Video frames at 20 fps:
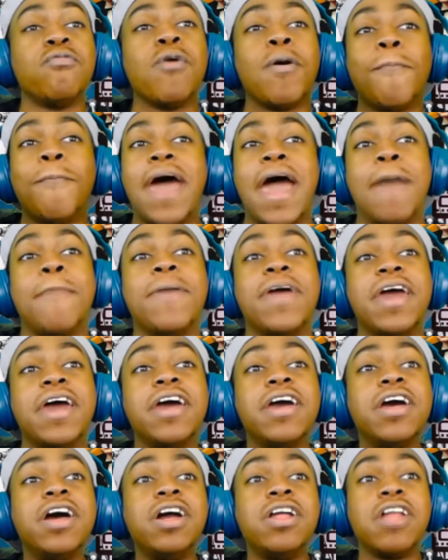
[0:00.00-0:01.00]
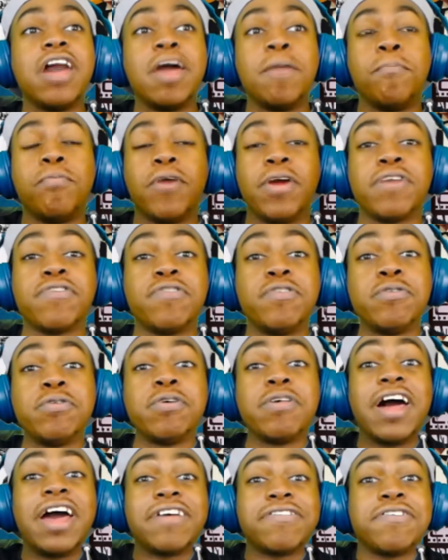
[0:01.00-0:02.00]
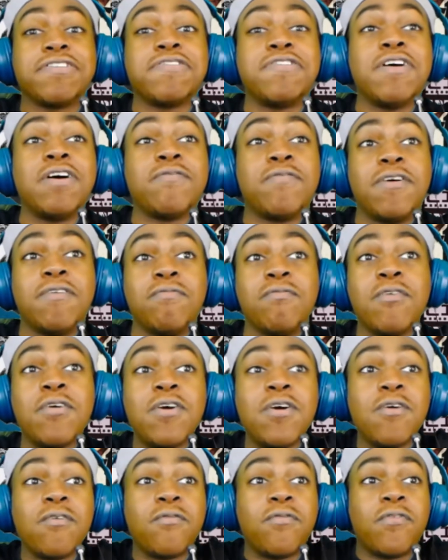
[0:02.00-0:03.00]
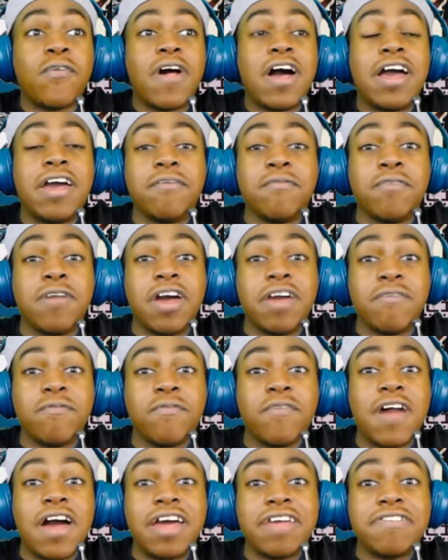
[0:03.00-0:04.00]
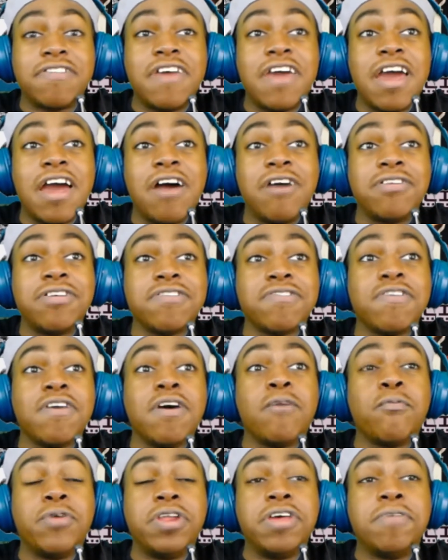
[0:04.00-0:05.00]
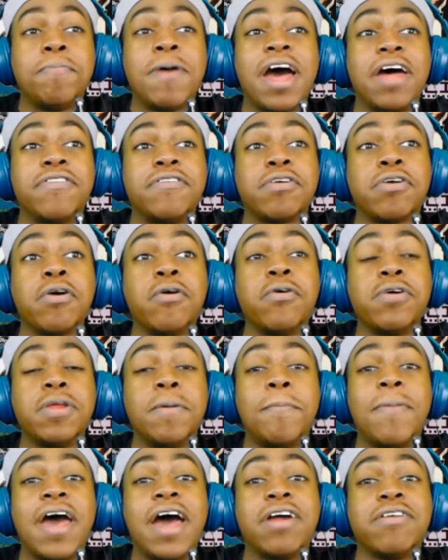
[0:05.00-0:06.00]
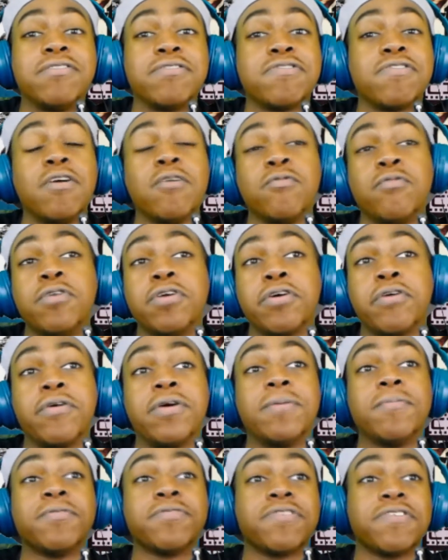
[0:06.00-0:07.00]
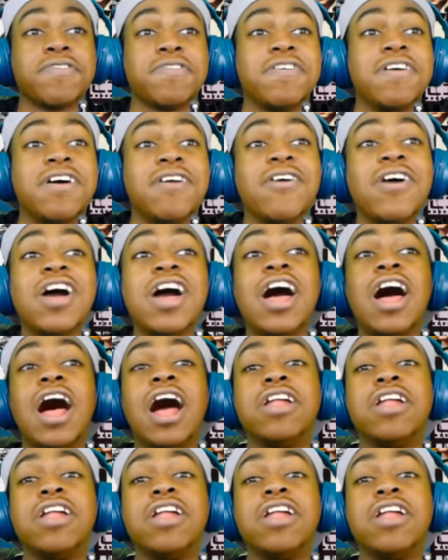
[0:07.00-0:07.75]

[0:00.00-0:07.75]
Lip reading: when Batman like breaks through glass and stuff and flies down and stuff when he's about to go into battle and stuff with criminals and stuff.